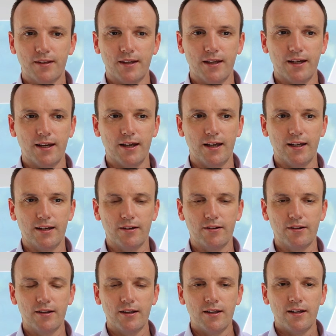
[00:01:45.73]
And
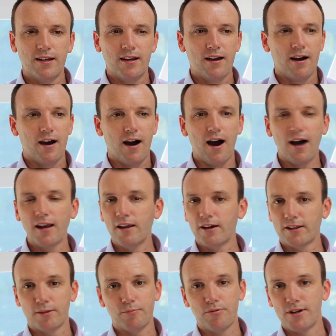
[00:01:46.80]
I
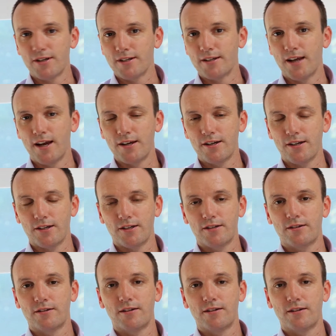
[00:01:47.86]
like the presentations